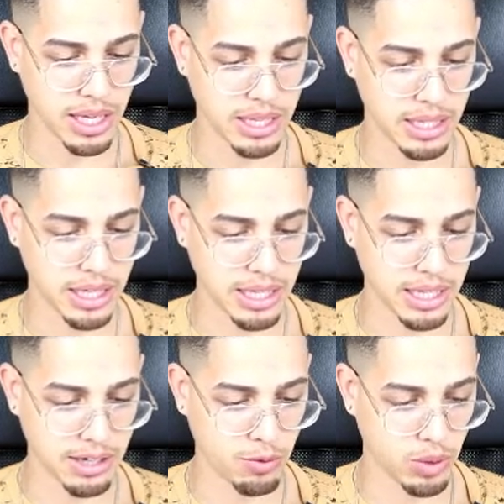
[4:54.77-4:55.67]
And
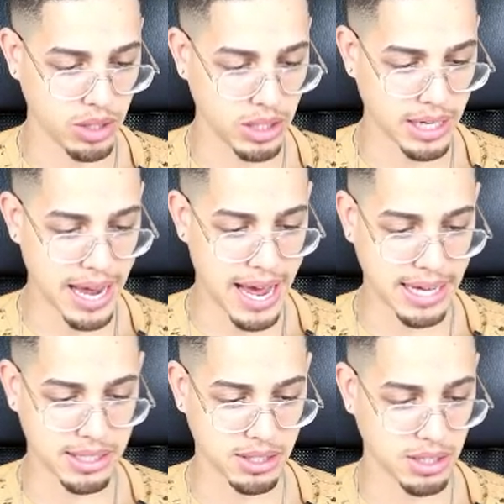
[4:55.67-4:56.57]
then if we look
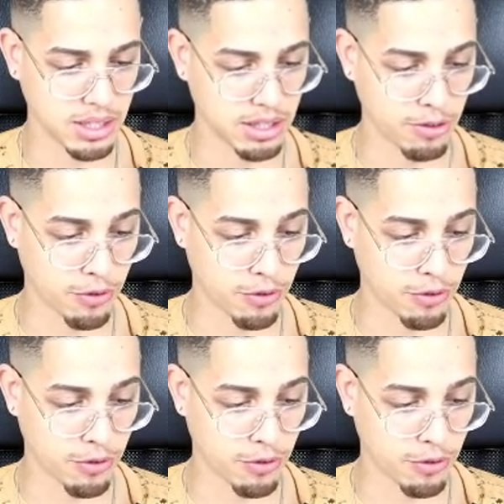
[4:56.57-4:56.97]
at the